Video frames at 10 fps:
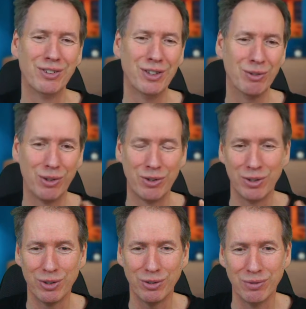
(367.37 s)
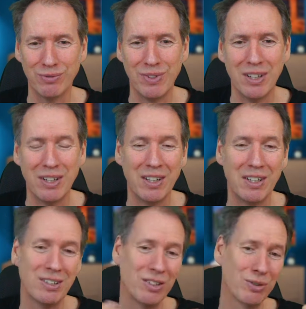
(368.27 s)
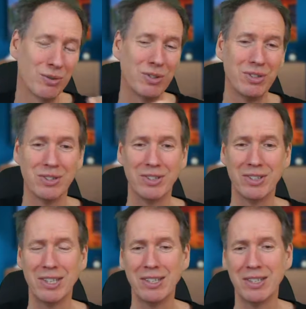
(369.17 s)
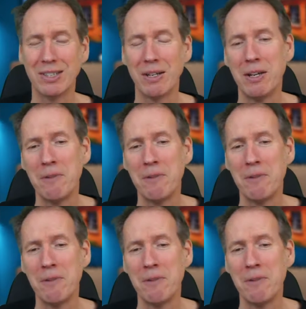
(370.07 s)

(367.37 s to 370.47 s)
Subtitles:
neurological disorders and diseases.